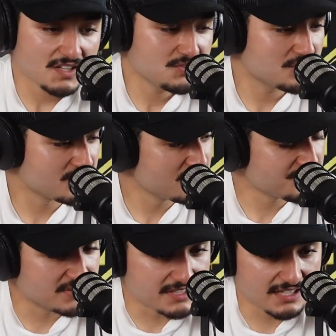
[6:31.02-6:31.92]
You could use
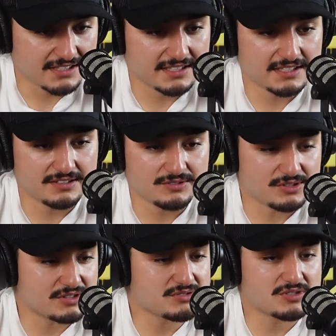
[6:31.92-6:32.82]
Fidelity. You
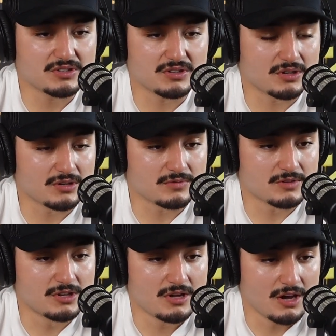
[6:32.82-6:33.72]
could use
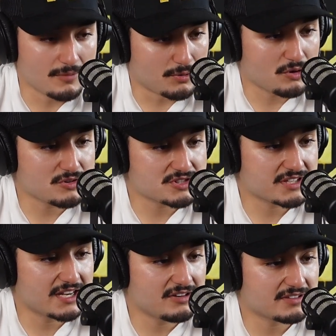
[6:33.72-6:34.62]
a brokerage
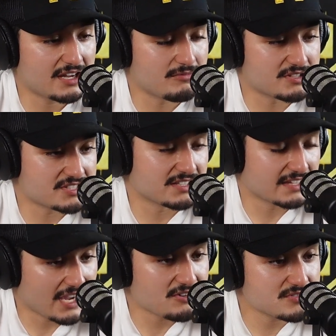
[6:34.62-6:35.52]
account which
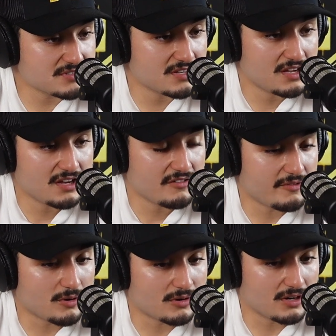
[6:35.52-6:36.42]
allows
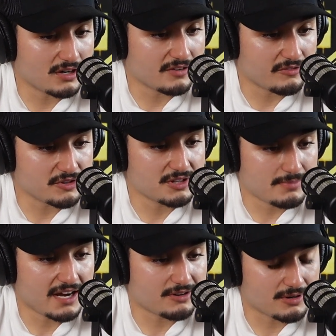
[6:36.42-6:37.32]
for you to
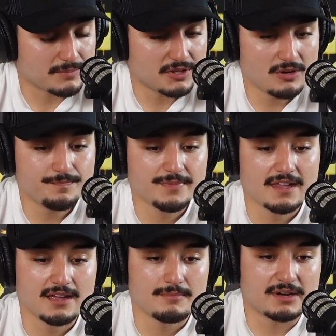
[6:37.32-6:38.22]
buy crypto.
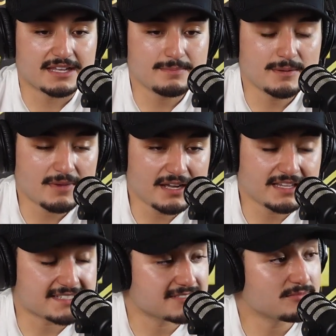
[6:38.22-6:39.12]
But keep in mind
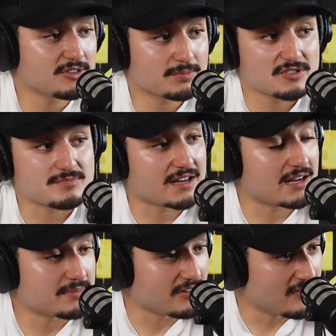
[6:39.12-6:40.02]
that some cryptos might
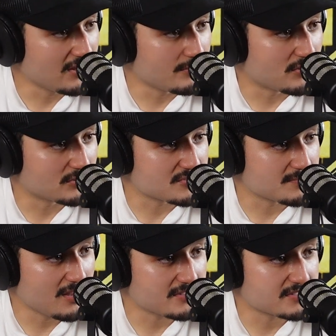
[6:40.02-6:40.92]
not be available on those
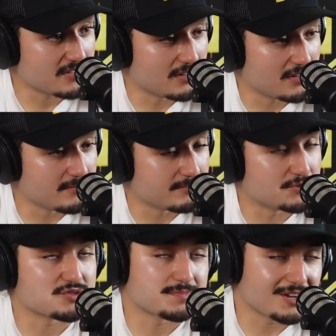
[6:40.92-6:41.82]

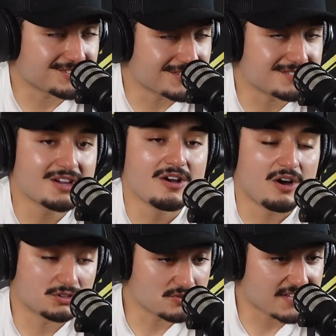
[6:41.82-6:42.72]
blockchains,
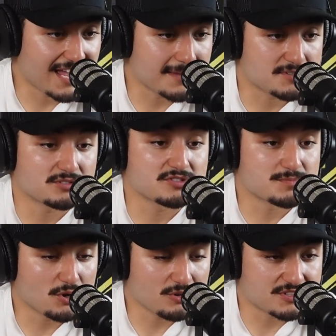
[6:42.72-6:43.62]
on those apps, on those
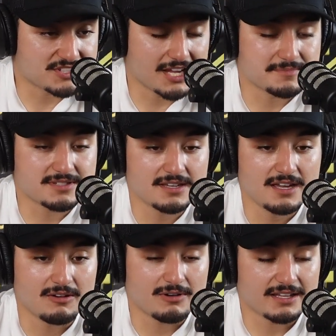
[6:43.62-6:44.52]
brokerage apps,
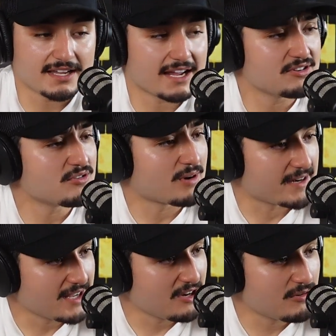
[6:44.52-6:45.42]
right? Like I know right
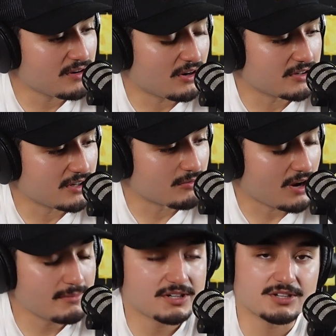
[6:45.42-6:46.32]
now on
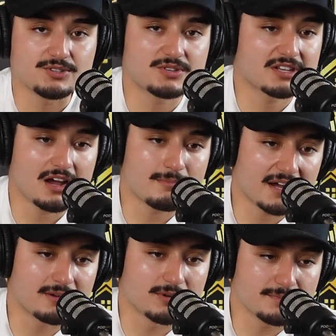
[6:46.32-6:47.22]
Robinhood, you cannot
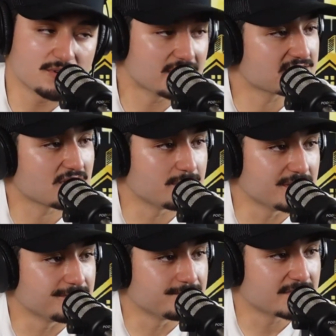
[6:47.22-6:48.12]
buy Ripple
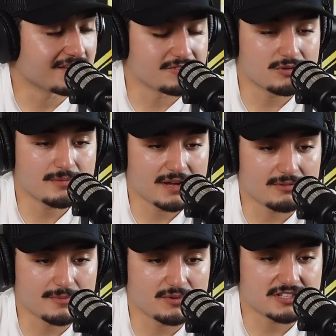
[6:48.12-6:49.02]
XRP. If you want to buy
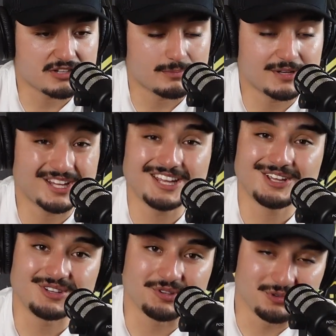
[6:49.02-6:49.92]
Ripple XRP,
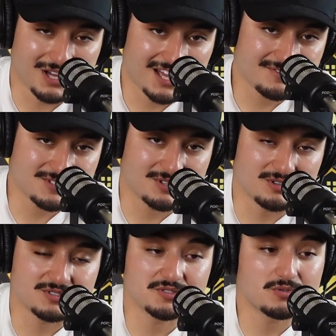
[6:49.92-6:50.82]
you have to
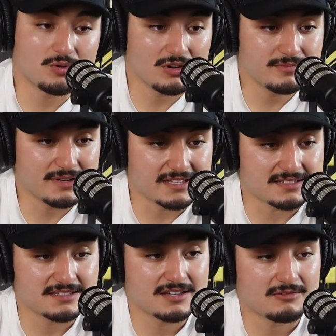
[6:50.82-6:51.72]
go to
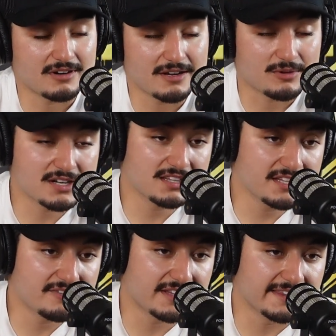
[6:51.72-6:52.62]
Coinbase, right? We're going to
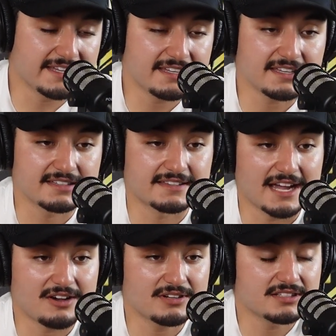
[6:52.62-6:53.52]
leave a link
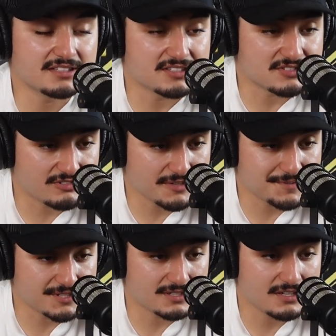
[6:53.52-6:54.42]
down in the
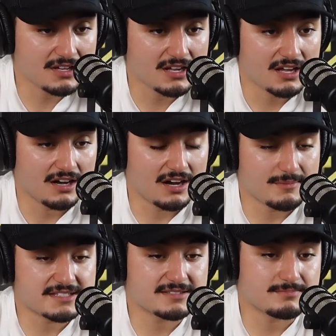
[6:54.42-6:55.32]
description.
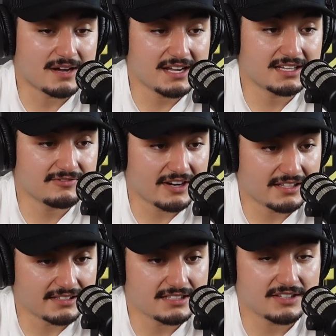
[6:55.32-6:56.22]
It's my
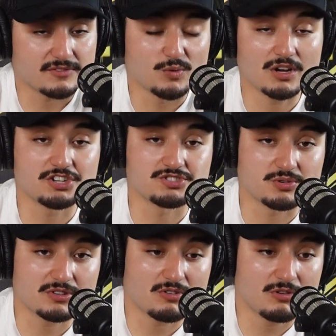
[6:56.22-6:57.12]
invite link. If you want to
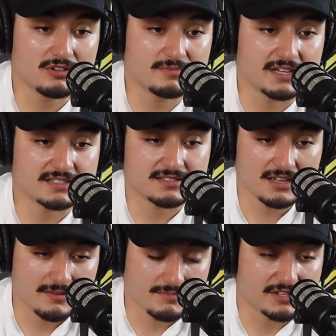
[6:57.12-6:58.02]
join Coinbase,
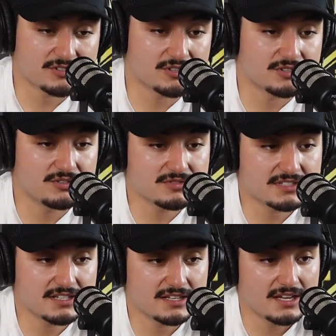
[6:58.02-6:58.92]
make sure to use
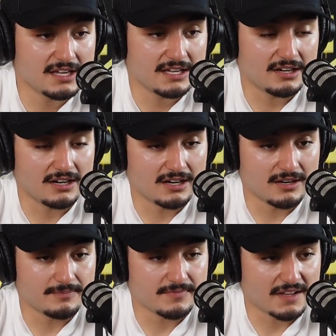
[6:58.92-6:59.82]
it.
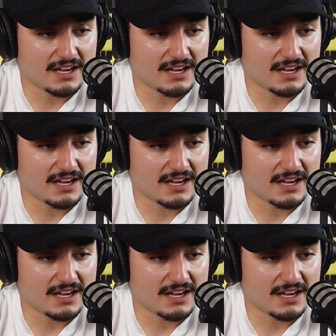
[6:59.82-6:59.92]
I'm